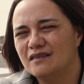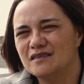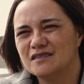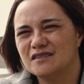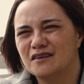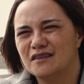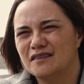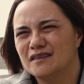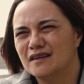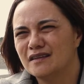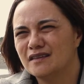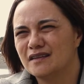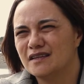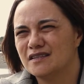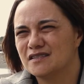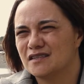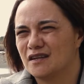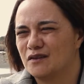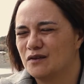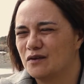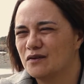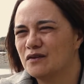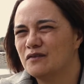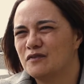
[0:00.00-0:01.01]
So I think
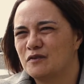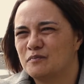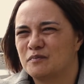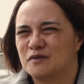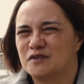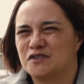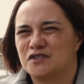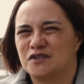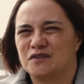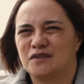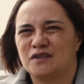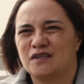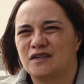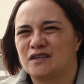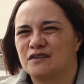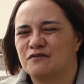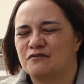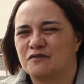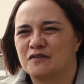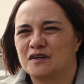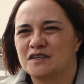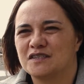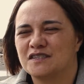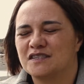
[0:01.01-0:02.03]
there's a lot of opportunity
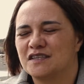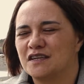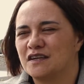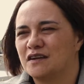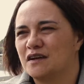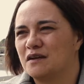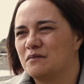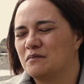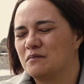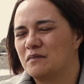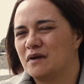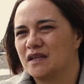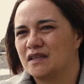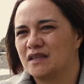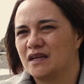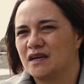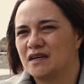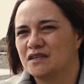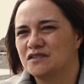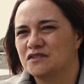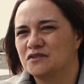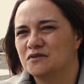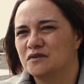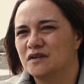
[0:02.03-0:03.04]
for us here in
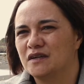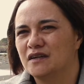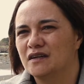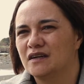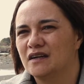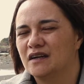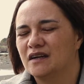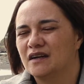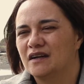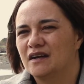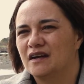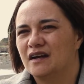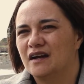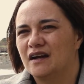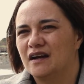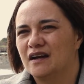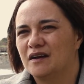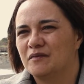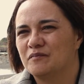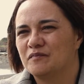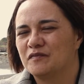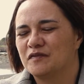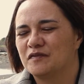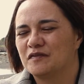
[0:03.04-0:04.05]
Mātātua.
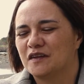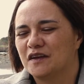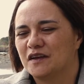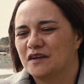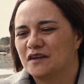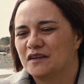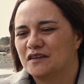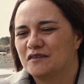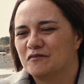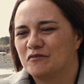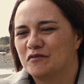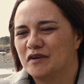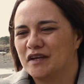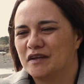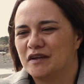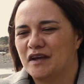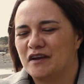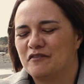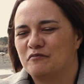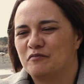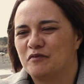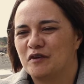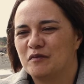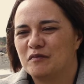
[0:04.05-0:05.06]
We
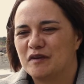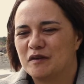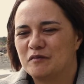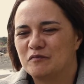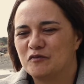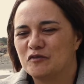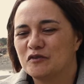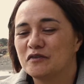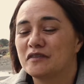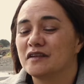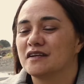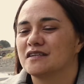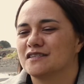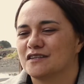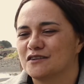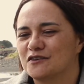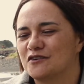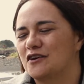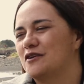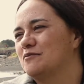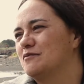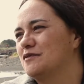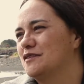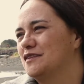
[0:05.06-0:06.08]
have probably more things
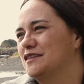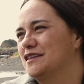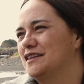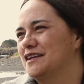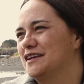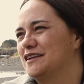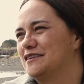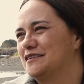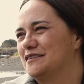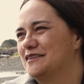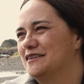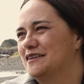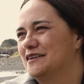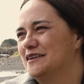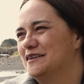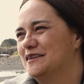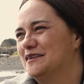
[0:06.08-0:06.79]
in common than